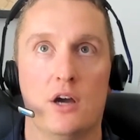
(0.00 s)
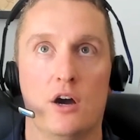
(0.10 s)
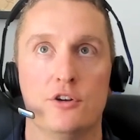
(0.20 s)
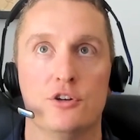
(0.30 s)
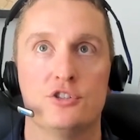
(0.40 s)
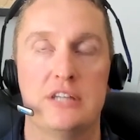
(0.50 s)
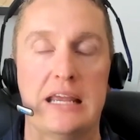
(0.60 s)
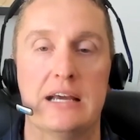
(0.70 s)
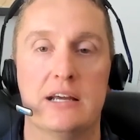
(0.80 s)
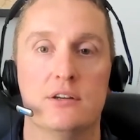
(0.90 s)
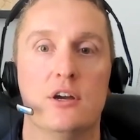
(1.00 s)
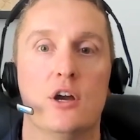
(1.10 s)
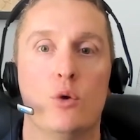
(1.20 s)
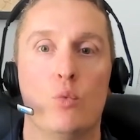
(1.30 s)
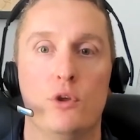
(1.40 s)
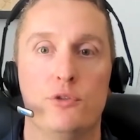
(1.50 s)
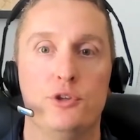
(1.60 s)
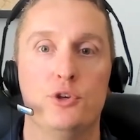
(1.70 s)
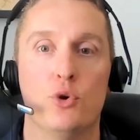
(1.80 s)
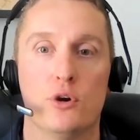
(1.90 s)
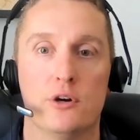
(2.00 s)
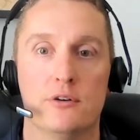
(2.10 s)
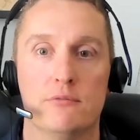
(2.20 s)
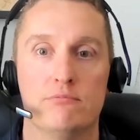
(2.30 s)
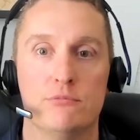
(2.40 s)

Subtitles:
understand with your